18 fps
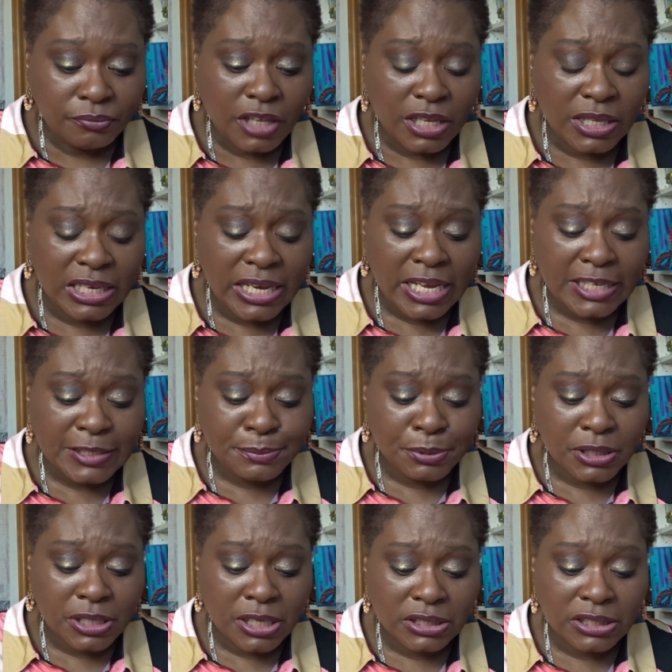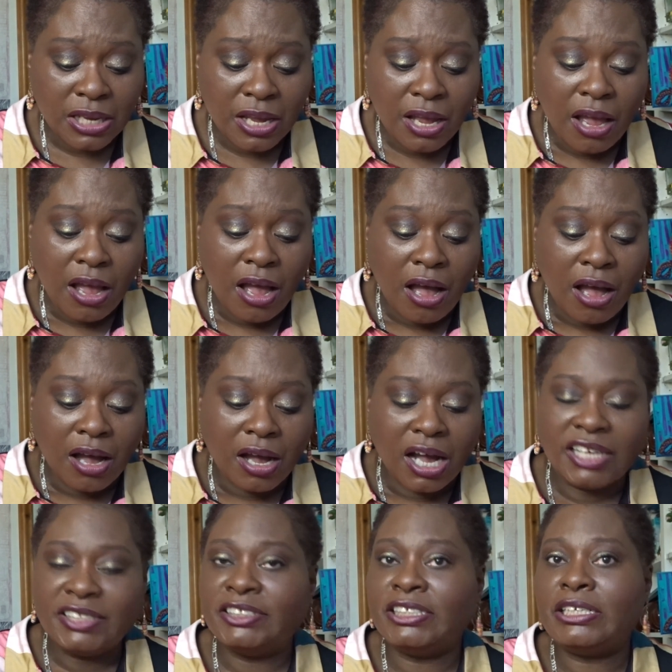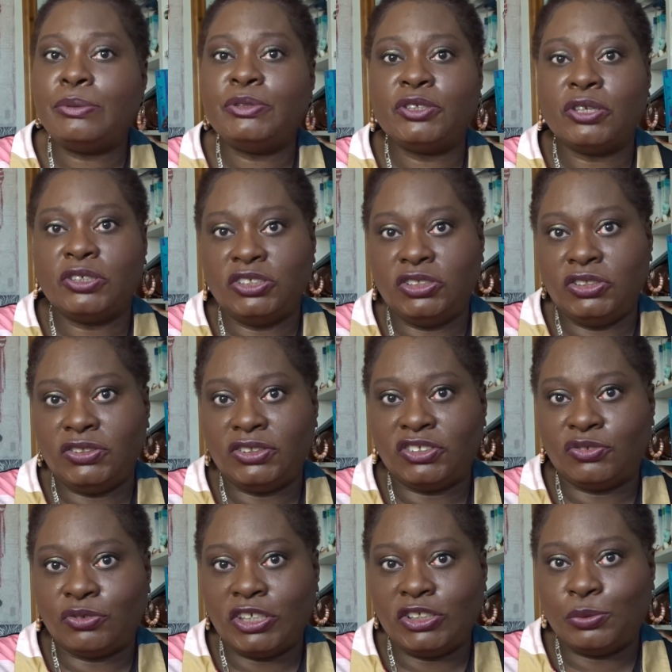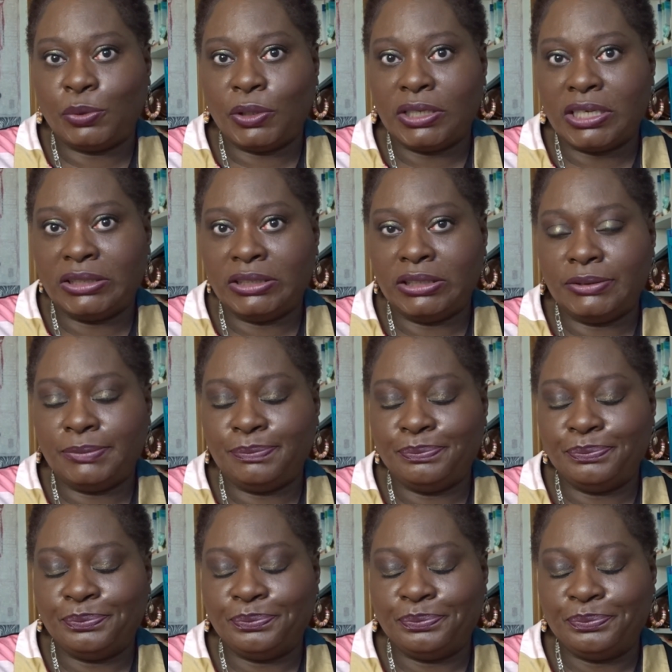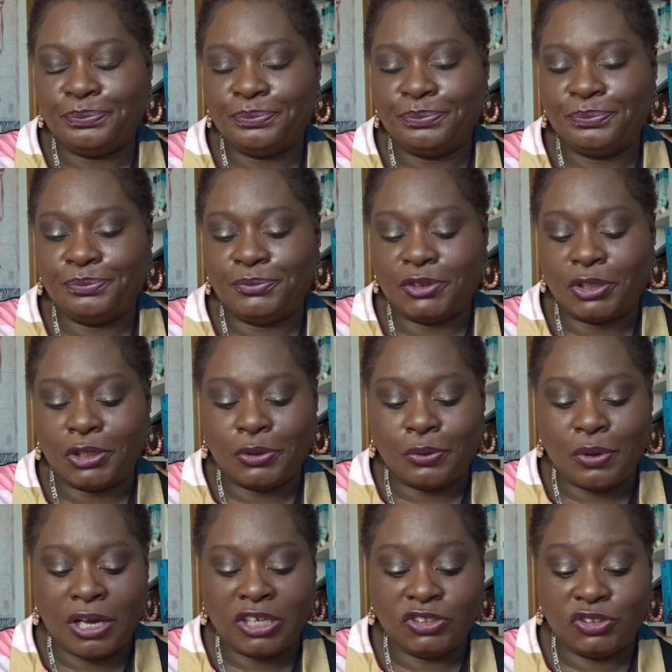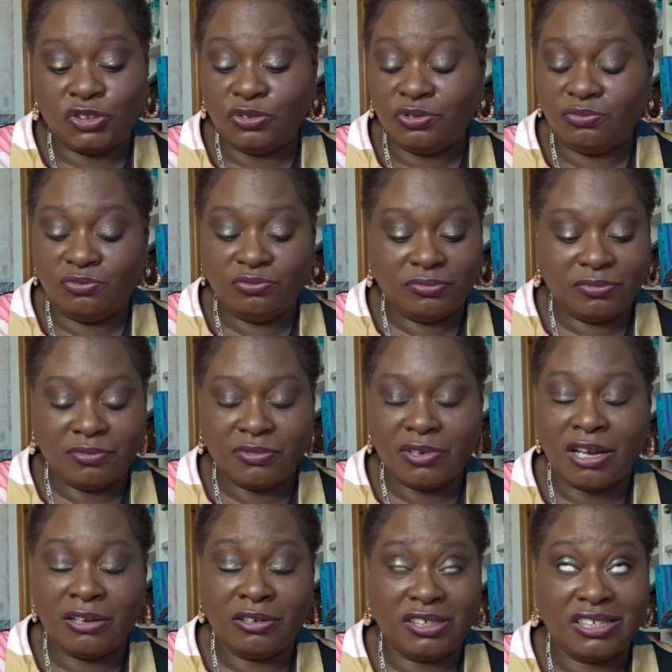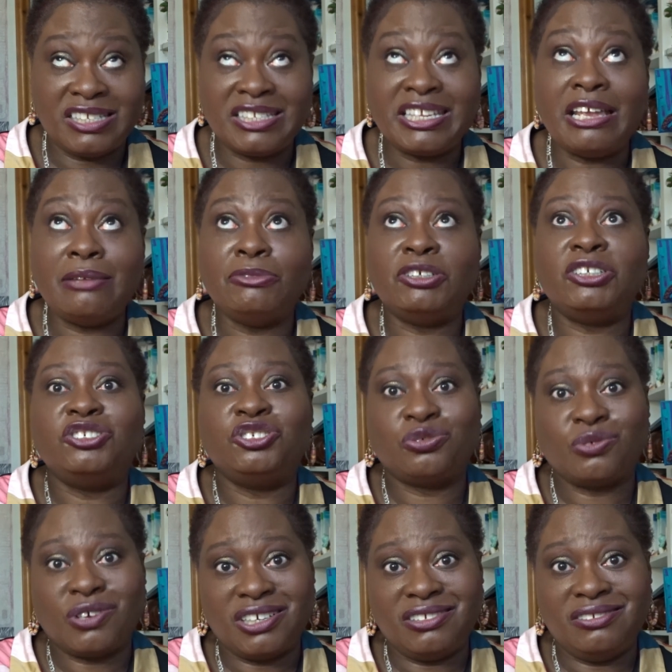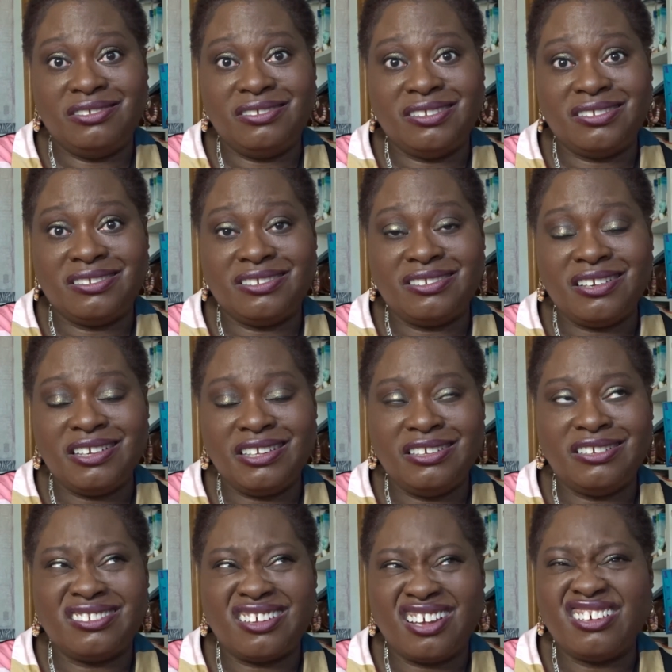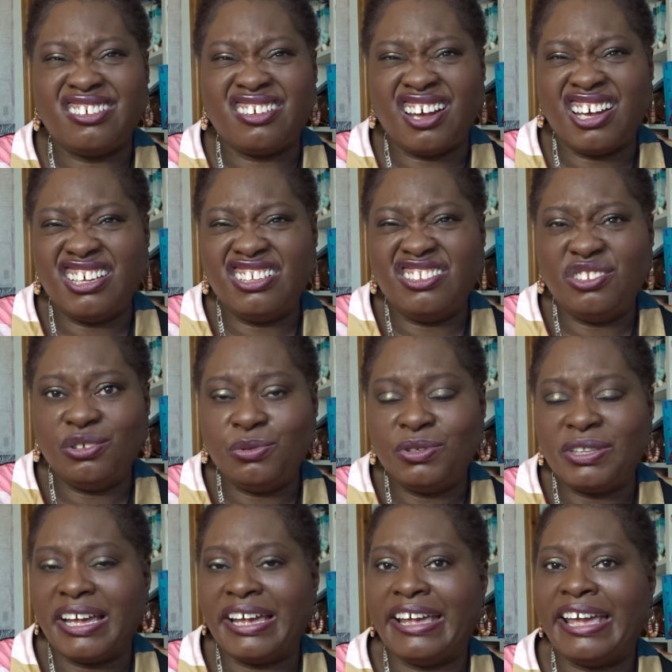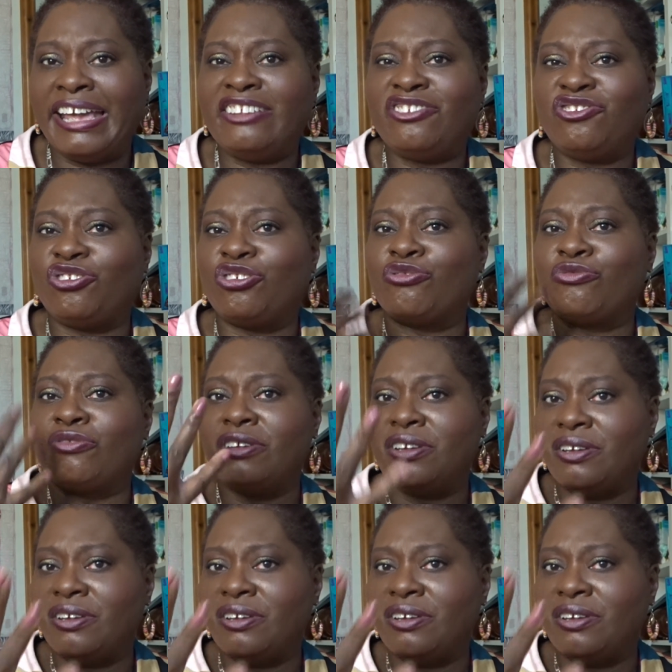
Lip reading: The next product, I said I was going to use it straight away and I didn't. So I'm going to try and use it tonight, because I could do that extra